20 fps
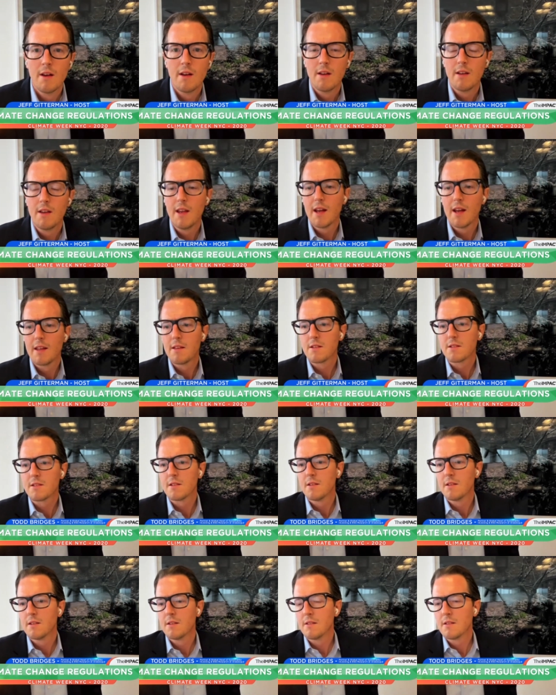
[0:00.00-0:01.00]
Yeah, there's
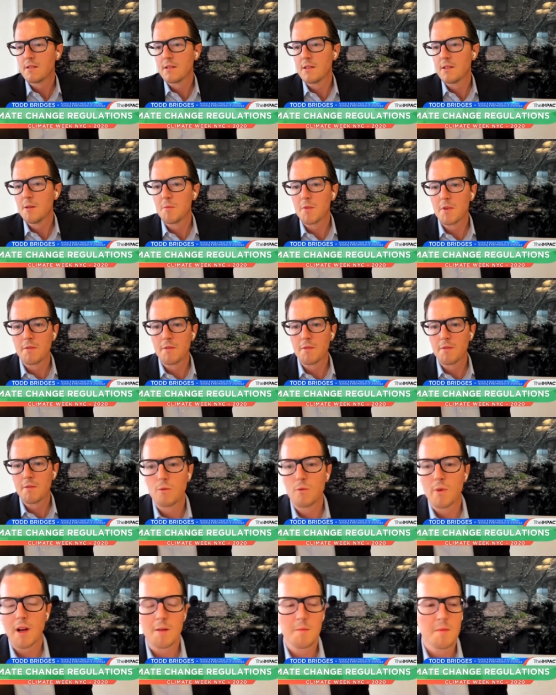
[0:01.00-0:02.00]
a number of
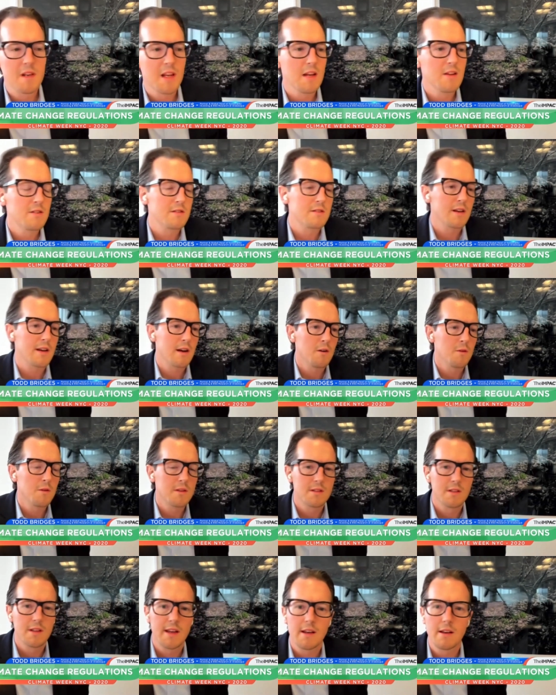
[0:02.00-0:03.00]
recommendations I
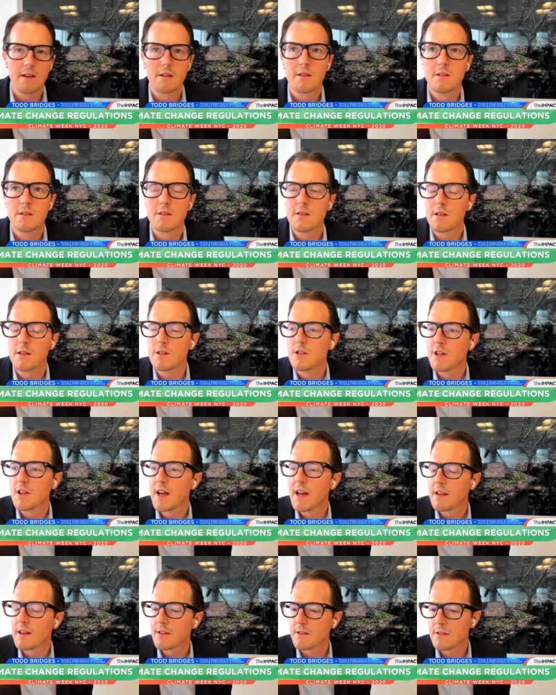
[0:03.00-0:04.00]
always like to
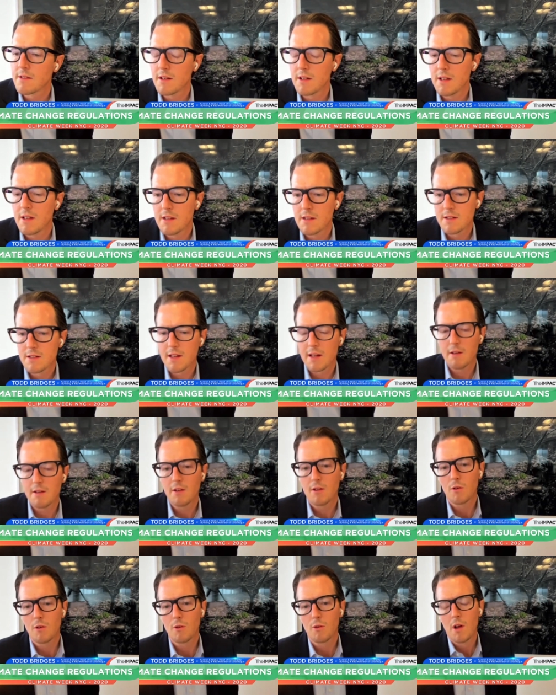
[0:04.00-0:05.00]
suggest is that,
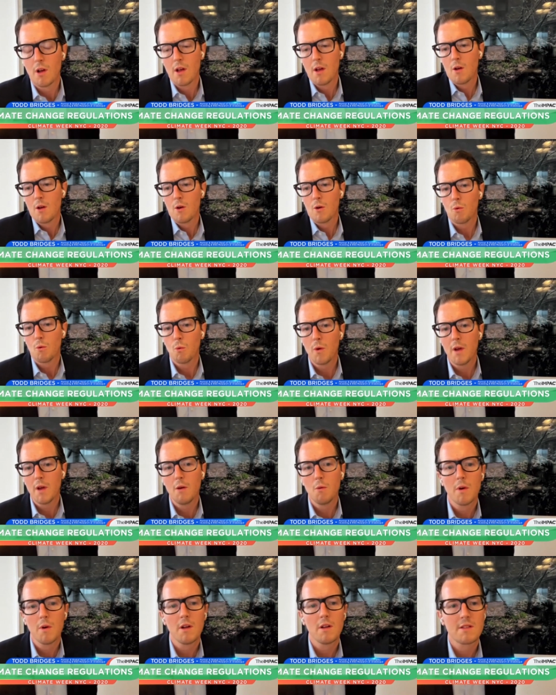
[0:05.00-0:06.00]
we
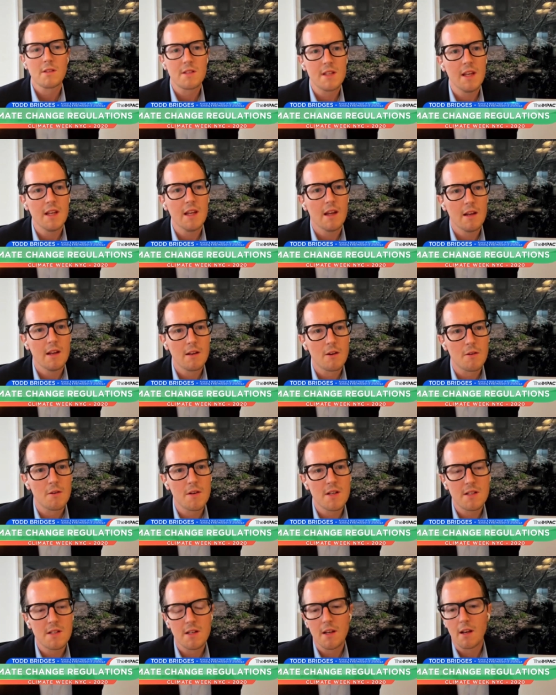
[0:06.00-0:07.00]
will see
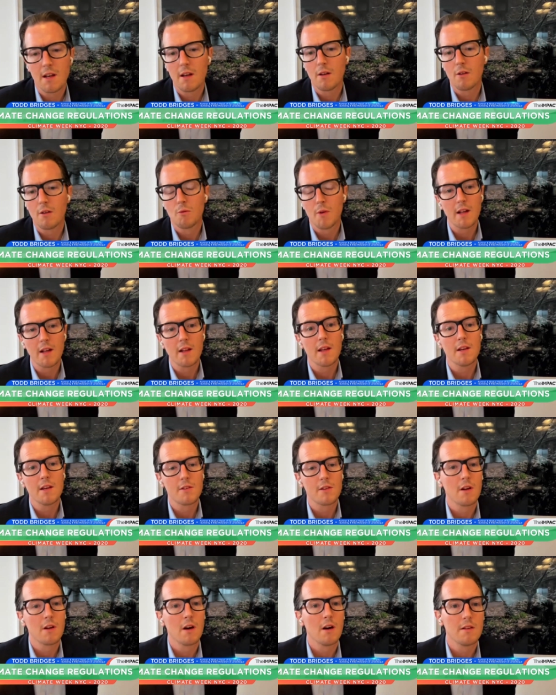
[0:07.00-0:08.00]
increasing
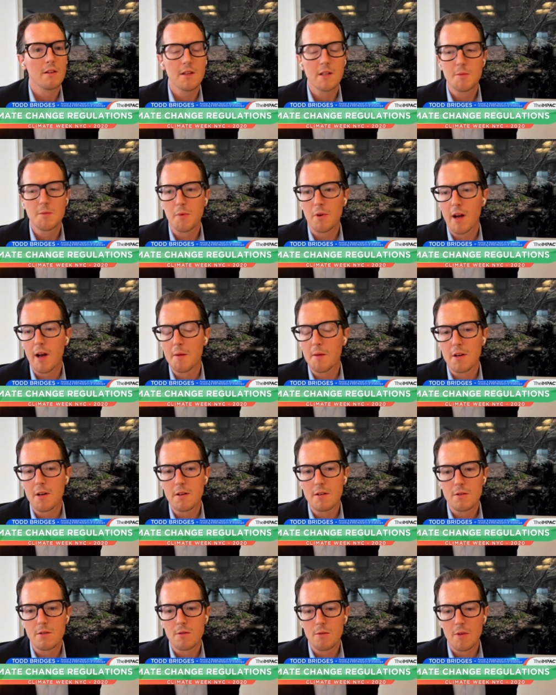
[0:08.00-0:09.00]
regulation on these
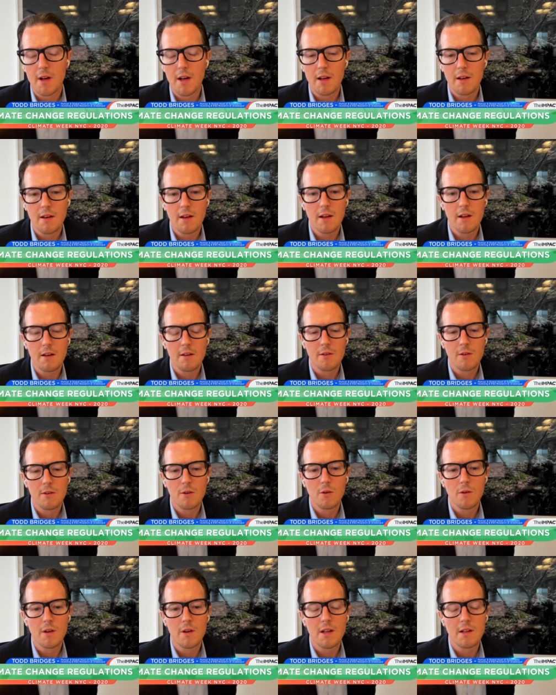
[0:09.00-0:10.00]
parameters, right?
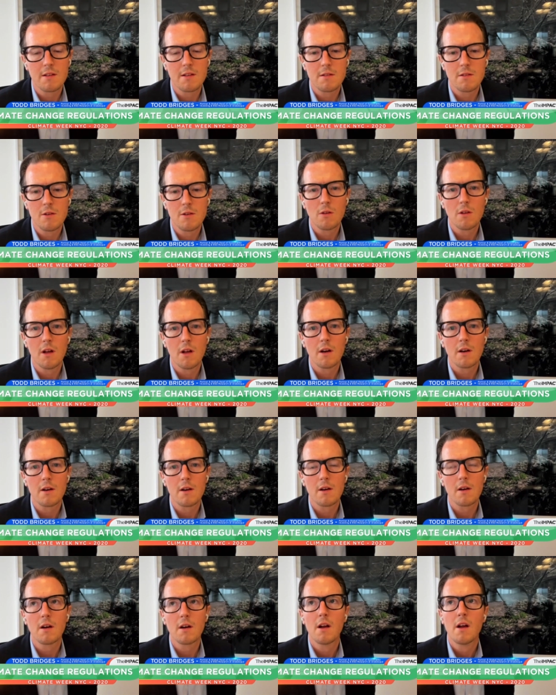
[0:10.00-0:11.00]
So it's no
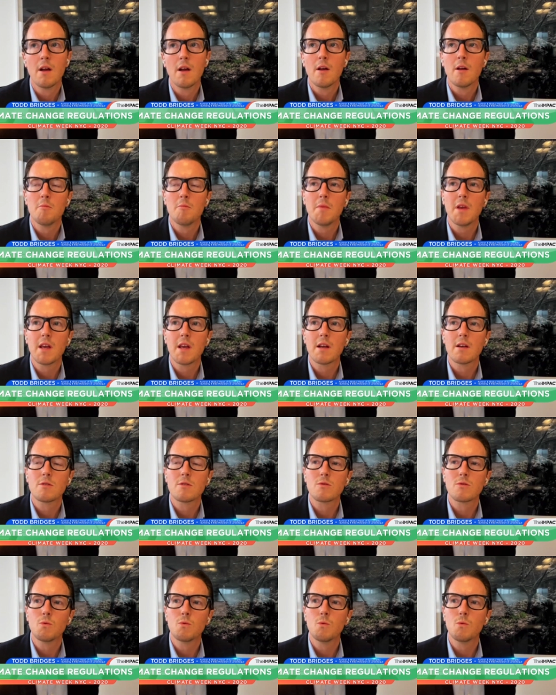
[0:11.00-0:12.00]
longer
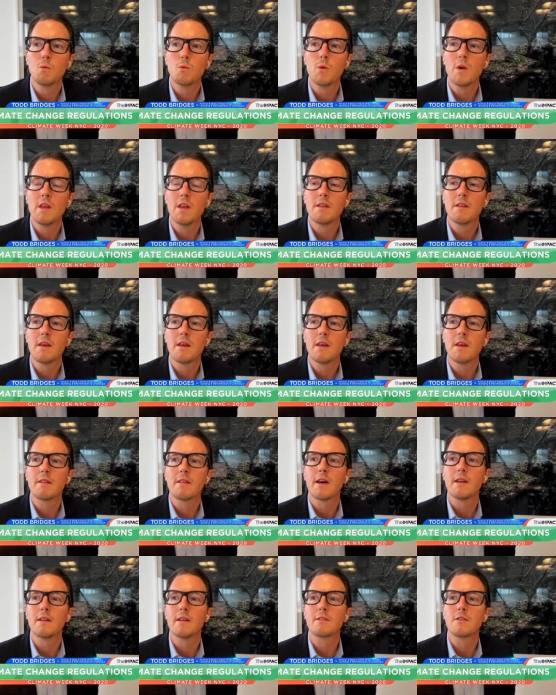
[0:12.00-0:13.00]
because we think
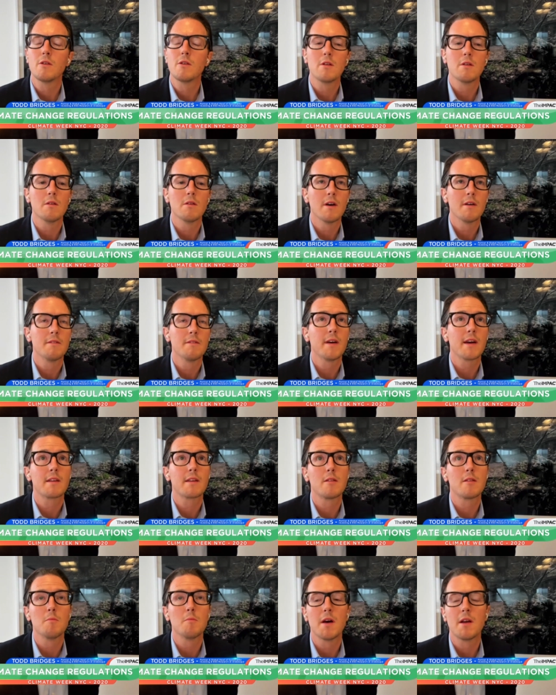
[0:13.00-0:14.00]
that it's going to
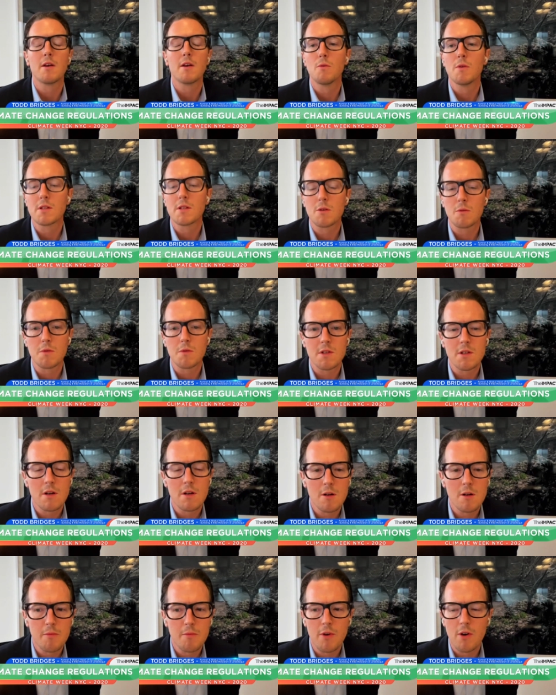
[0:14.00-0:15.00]
affect the better risk
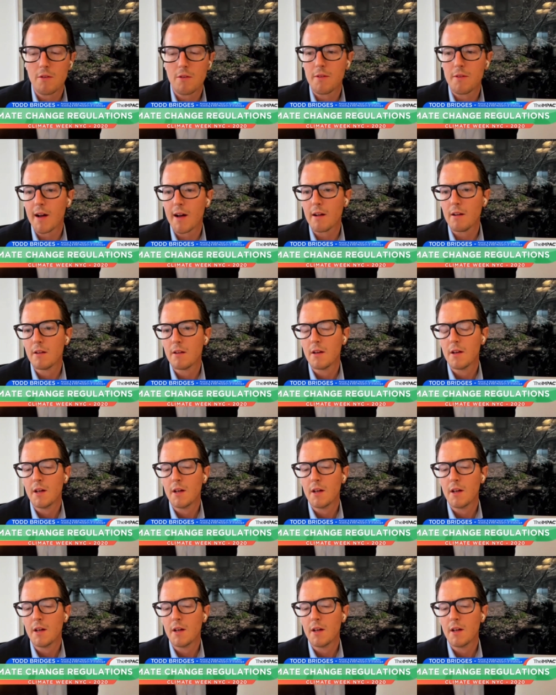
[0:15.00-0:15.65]
return profile.